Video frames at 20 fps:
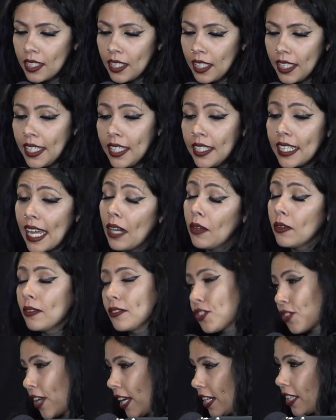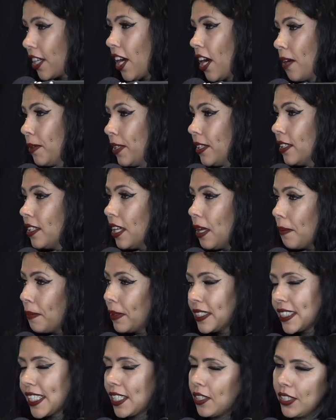He now owns Credit Karma,
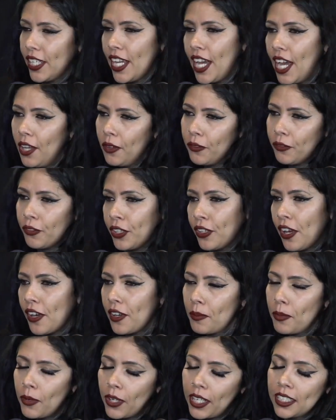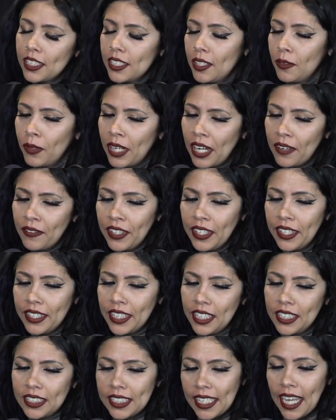but he's like, oh yeah, I own free credit, whatever. And
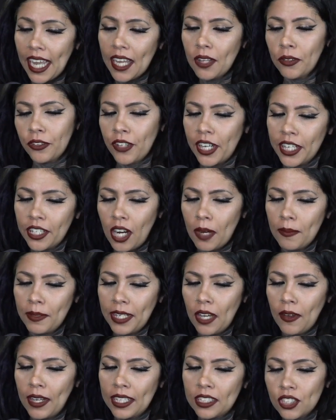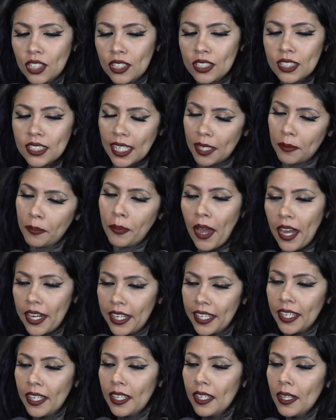then he's like, I own Credit Karma now. I just like bought
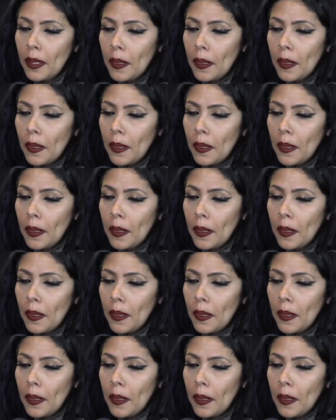it.